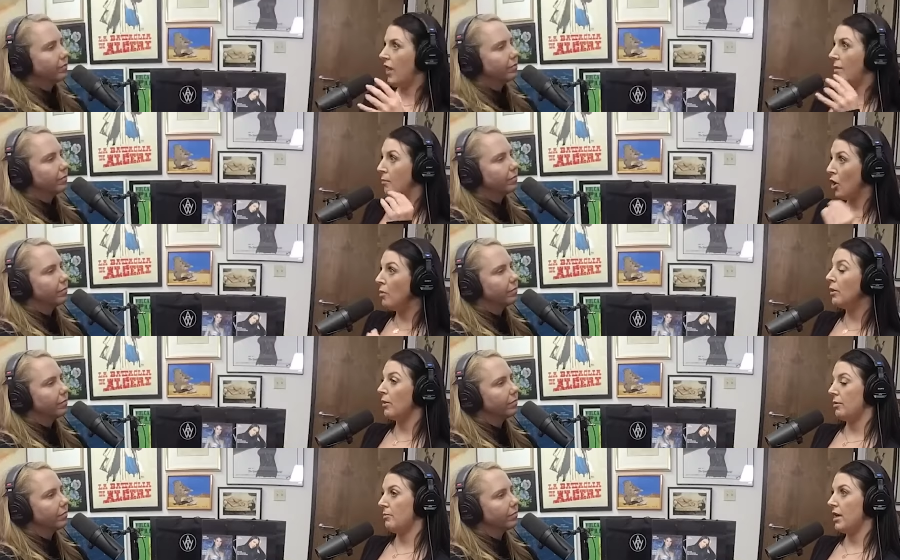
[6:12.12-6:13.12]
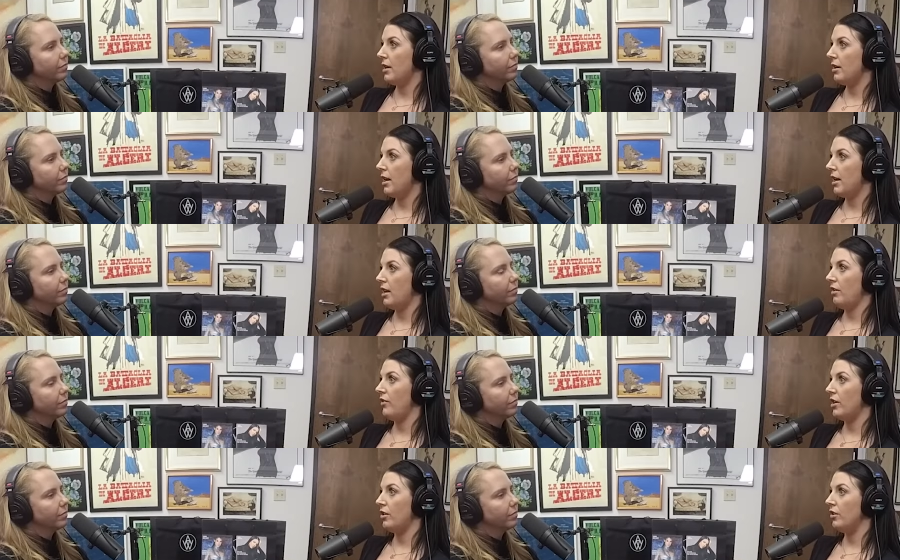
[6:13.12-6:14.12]
Speaker 1: that moment when we met at
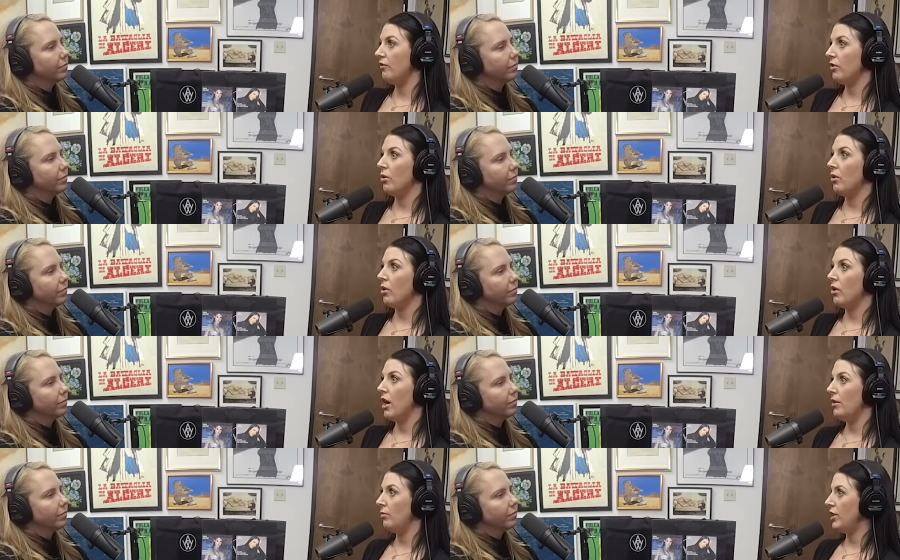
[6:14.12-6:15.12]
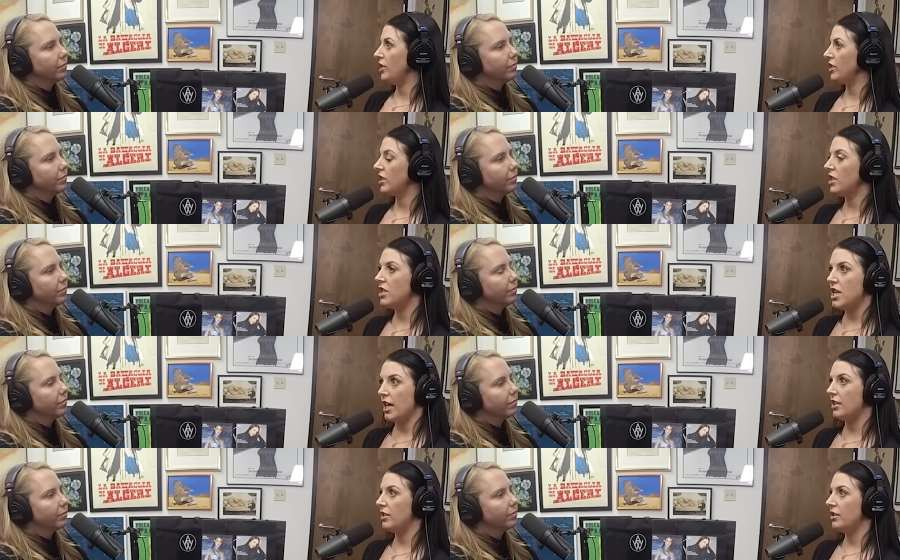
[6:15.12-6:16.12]
AVN on the floor and we just
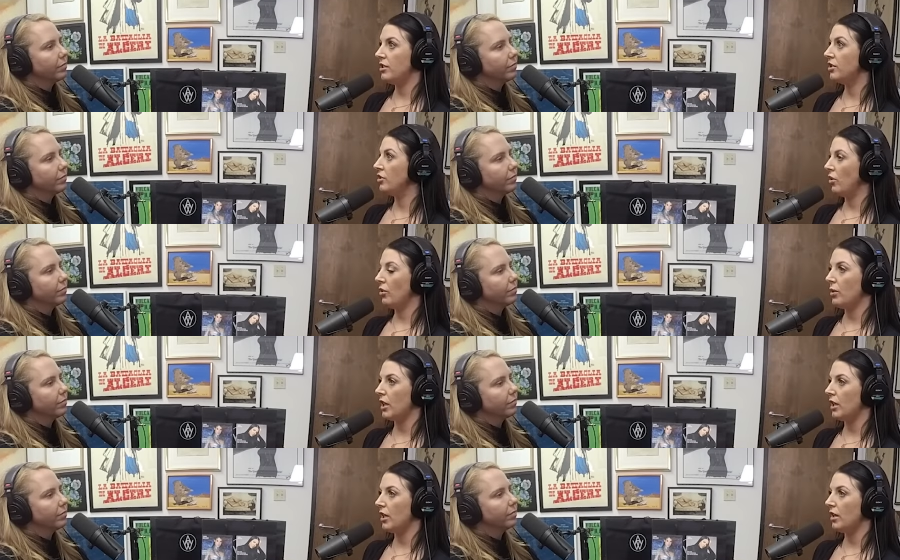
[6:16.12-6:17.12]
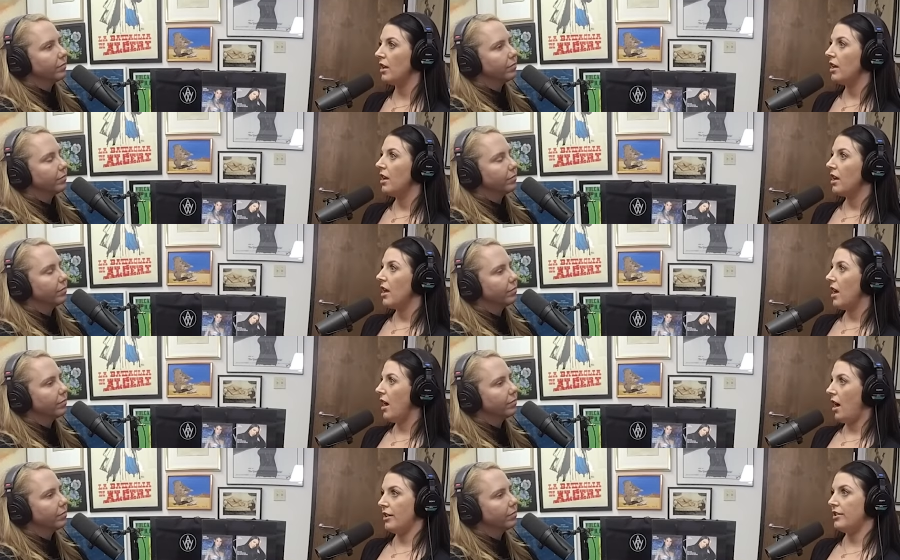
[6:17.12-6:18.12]
connected so quickly.
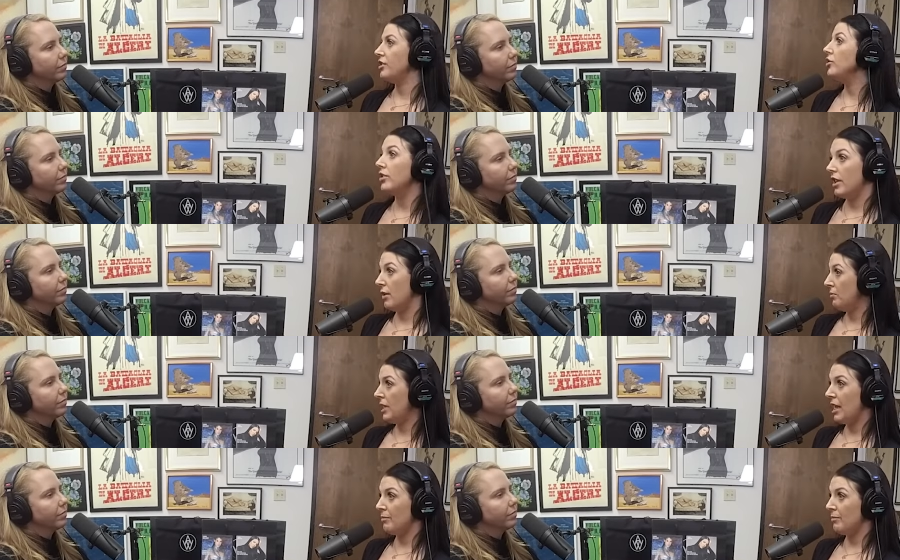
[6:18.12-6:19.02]
I just knew that there would be